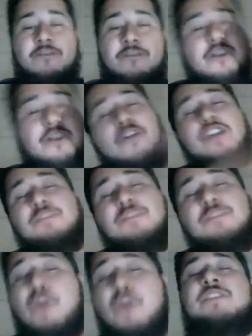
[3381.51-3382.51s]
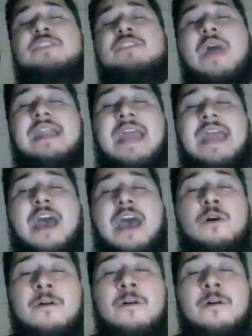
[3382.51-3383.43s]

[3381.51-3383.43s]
to the first person right now